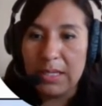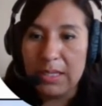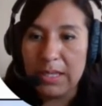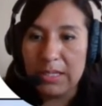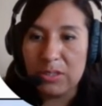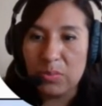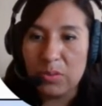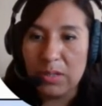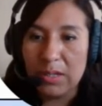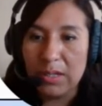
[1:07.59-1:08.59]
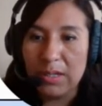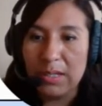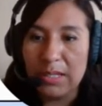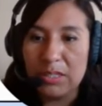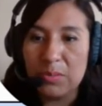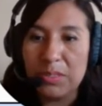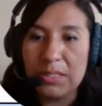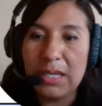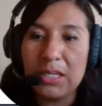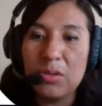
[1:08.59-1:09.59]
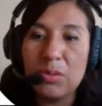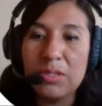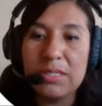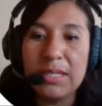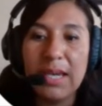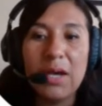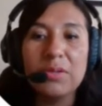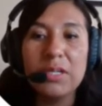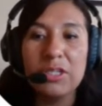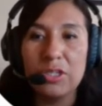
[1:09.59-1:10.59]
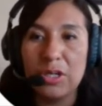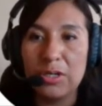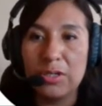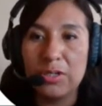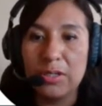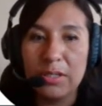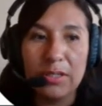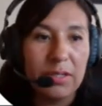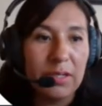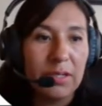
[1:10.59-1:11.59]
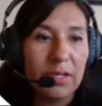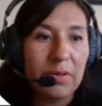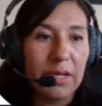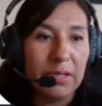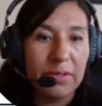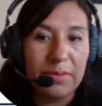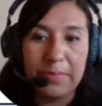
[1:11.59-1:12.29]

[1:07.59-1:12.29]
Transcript: this one, this one, and you will see how they turn green.